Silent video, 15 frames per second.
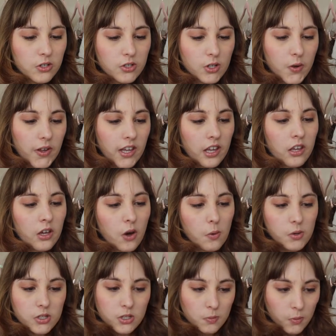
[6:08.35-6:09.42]
so it can
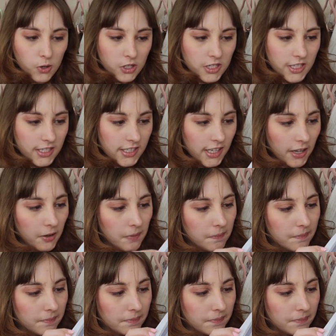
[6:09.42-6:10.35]
go into more detail.